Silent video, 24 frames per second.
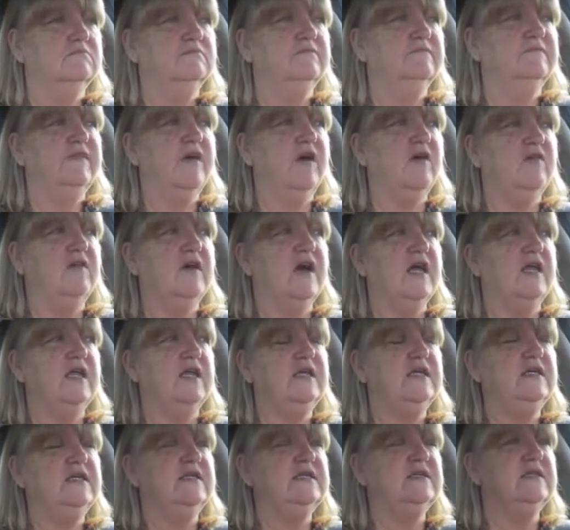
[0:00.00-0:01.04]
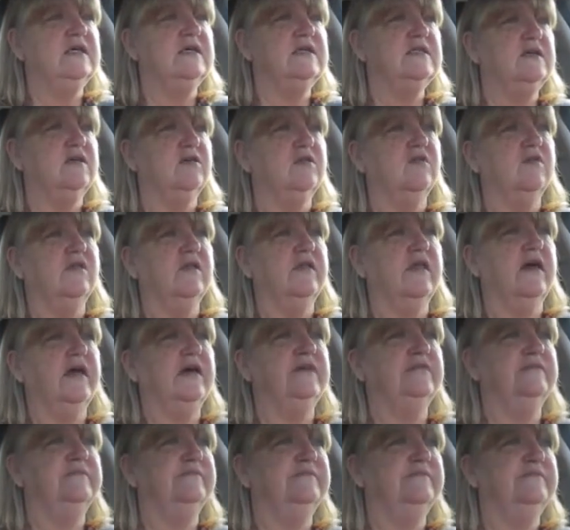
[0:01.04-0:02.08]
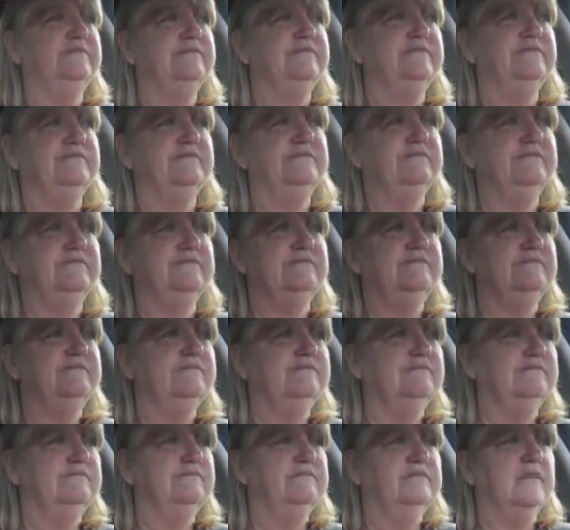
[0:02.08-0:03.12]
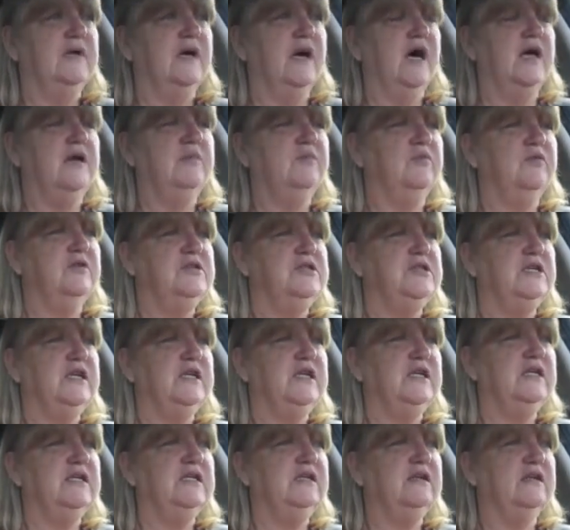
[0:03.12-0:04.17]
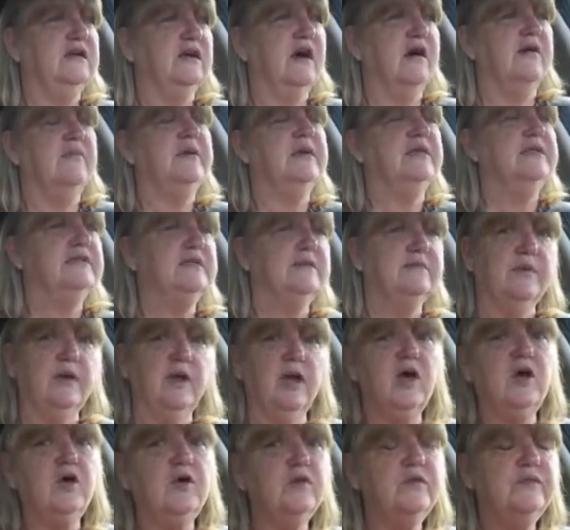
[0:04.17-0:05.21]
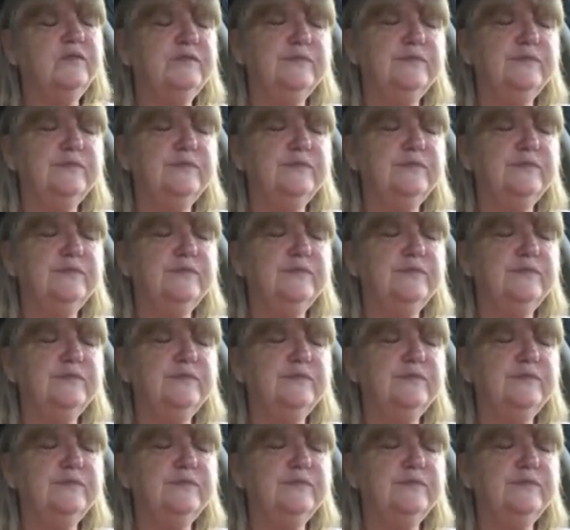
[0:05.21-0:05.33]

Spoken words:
if y'all got any say-so on that, I'd appreciate it in the comments below.